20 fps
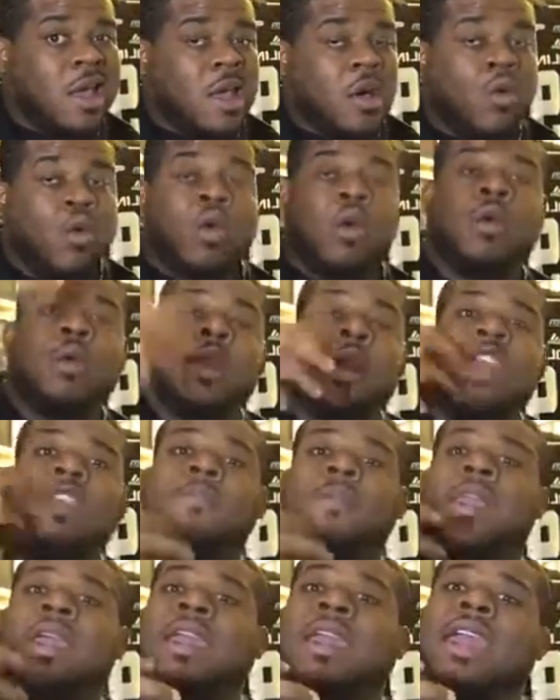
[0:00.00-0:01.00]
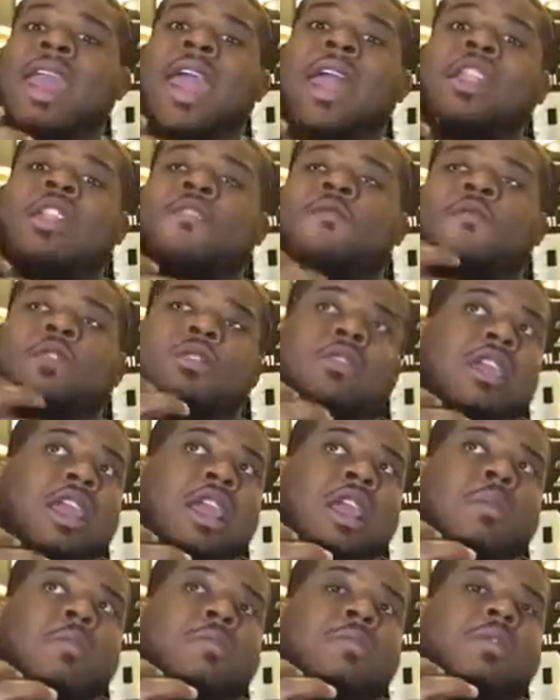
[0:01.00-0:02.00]
Well, he's been a catalyst for
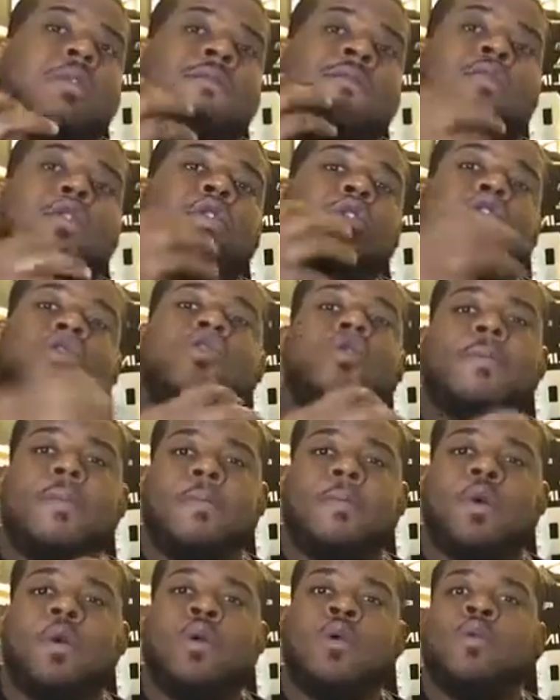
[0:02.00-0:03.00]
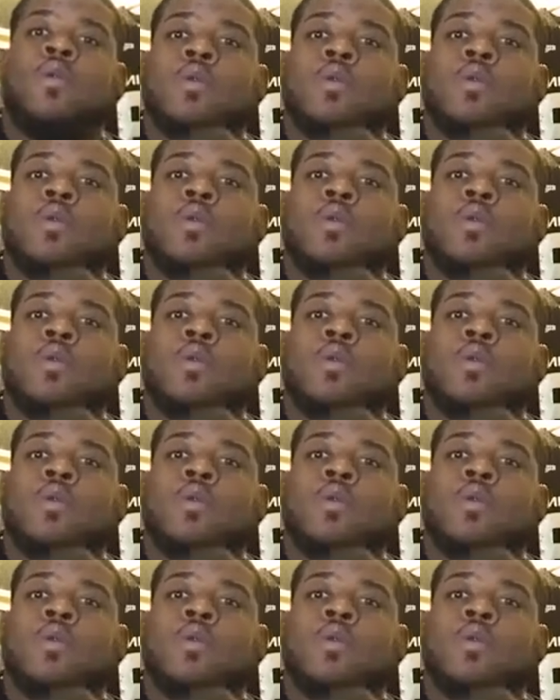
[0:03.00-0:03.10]
teams for a Super Bowl